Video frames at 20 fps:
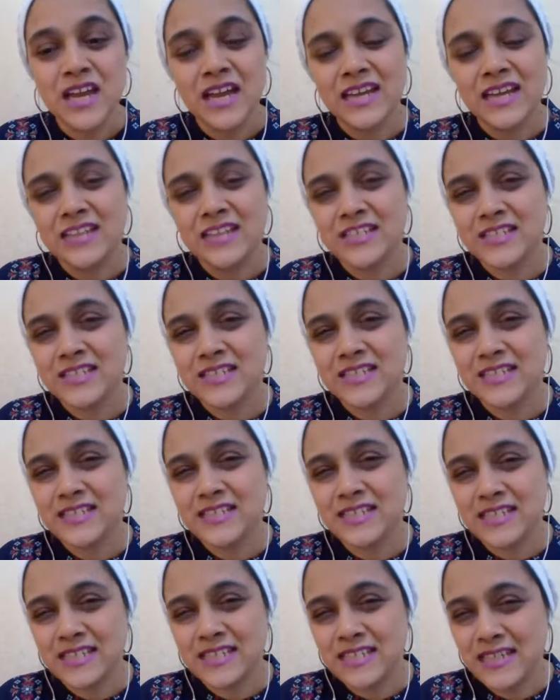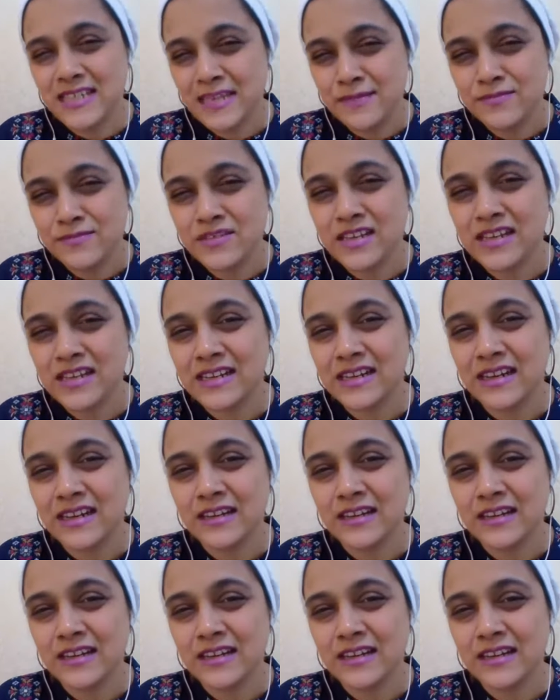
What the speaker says: It seems a little